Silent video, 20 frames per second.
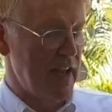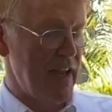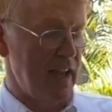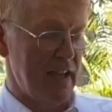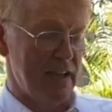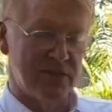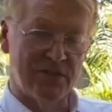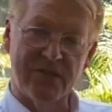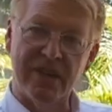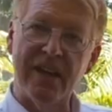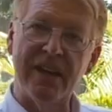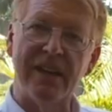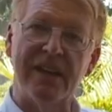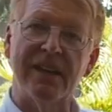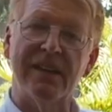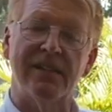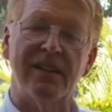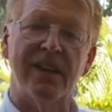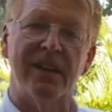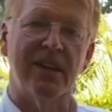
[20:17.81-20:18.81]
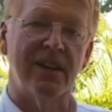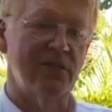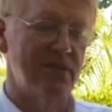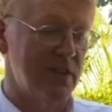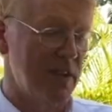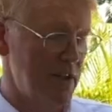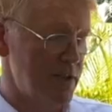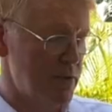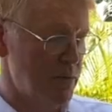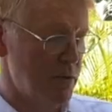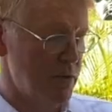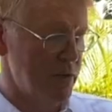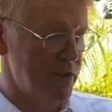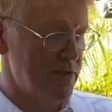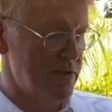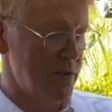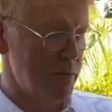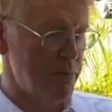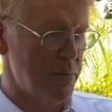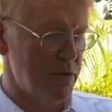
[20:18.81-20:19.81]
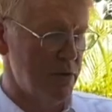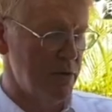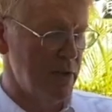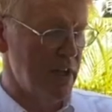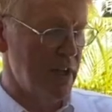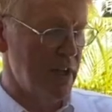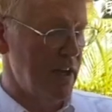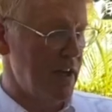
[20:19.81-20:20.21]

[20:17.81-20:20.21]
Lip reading: And setting it, like I said, is pretty simple,